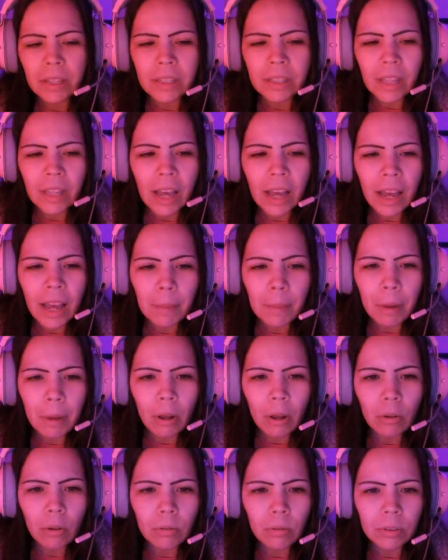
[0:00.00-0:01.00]

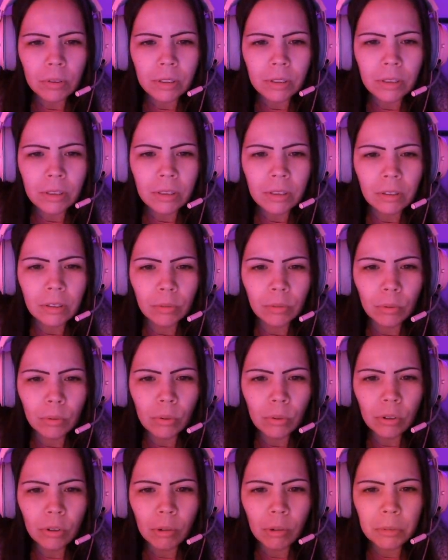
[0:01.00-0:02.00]
Eyeballs. Oh,
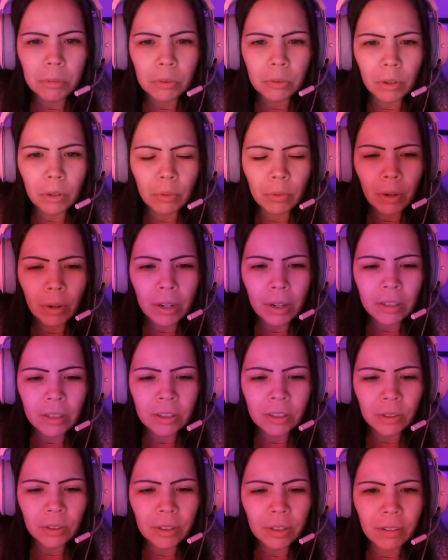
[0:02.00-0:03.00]
you almost so, right I thought
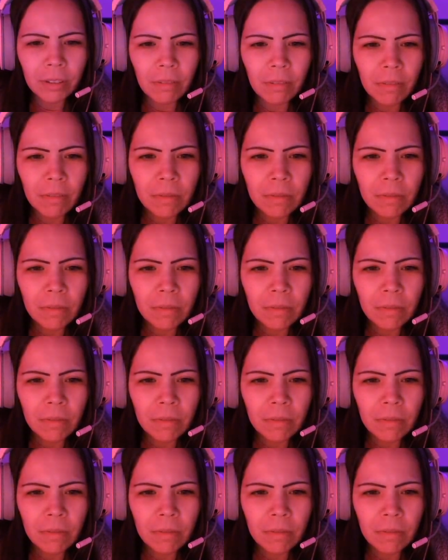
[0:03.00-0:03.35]
he was on.